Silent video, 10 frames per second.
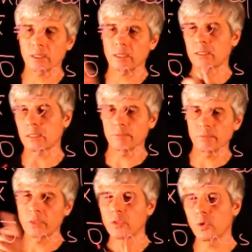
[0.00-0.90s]
a
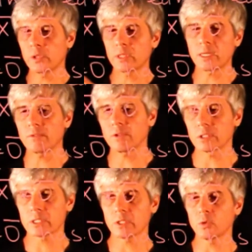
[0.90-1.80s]

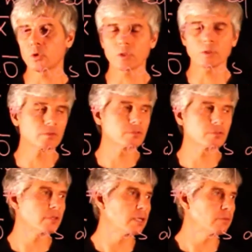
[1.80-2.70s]
non-trivial solution
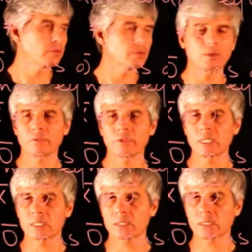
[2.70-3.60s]
of
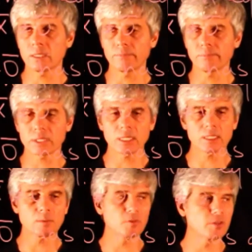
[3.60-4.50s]
this
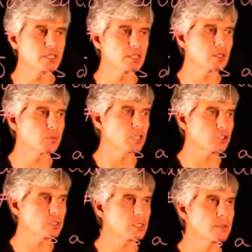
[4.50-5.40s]
system of linear
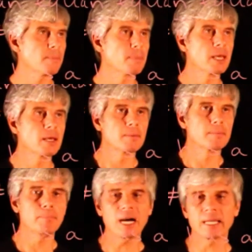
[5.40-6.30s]
equations.
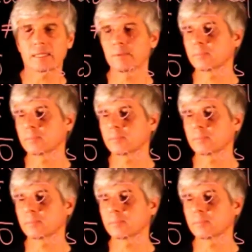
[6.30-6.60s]
But,